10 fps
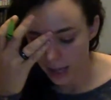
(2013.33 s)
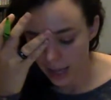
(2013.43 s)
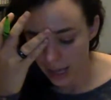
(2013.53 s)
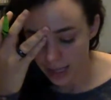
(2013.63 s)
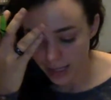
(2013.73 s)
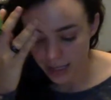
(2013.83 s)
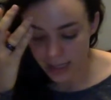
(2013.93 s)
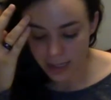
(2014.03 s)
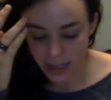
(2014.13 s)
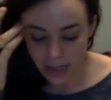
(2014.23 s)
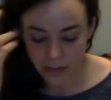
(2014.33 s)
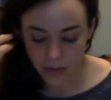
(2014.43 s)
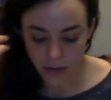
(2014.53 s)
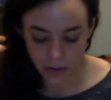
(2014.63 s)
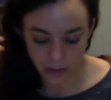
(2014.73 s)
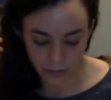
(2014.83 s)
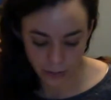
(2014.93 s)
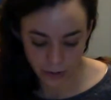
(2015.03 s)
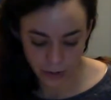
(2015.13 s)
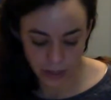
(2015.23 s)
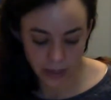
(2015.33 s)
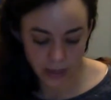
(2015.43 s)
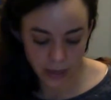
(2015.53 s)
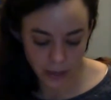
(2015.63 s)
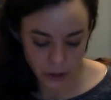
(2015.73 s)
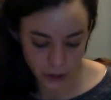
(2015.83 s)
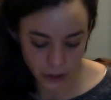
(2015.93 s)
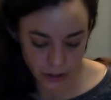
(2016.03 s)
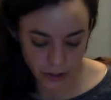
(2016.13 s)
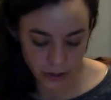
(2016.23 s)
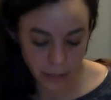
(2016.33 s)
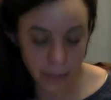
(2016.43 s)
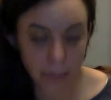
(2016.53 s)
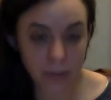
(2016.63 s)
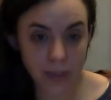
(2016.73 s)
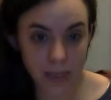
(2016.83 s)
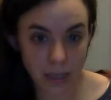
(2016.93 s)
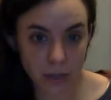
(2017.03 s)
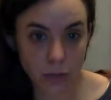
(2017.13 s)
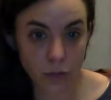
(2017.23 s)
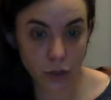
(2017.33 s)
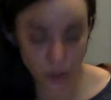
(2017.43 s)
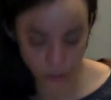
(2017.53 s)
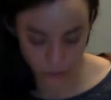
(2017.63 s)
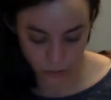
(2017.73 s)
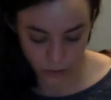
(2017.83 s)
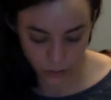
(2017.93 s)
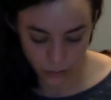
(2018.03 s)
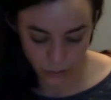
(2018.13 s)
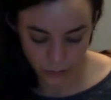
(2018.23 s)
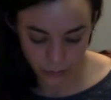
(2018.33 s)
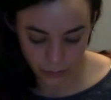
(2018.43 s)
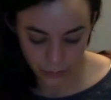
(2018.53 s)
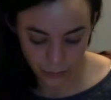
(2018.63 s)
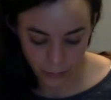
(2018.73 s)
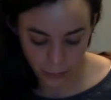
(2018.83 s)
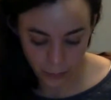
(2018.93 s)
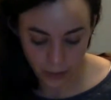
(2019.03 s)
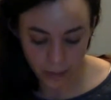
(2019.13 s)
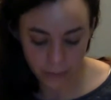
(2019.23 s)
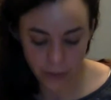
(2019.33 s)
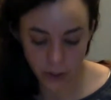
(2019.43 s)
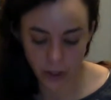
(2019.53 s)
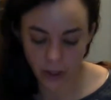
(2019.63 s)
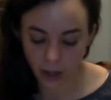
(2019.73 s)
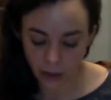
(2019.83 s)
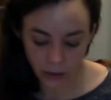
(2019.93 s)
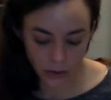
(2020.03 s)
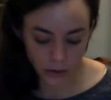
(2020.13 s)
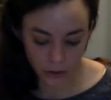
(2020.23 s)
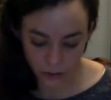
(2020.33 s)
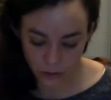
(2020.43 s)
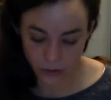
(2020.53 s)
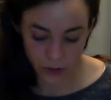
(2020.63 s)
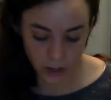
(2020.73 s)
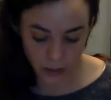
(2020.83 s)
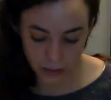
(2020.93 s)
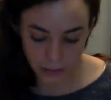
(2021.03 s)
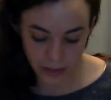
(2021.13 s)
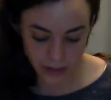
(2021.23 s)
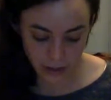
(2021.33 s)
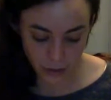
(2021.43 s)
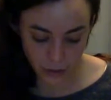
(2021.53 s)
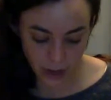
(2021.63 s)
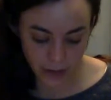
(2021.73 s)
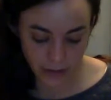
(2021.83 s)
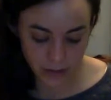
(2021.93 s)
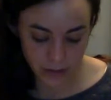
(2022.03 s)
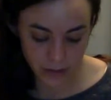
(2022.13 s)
as a state of discomfort and tension that people seek to reduce. Much like hunger, thirst, or other basic drives,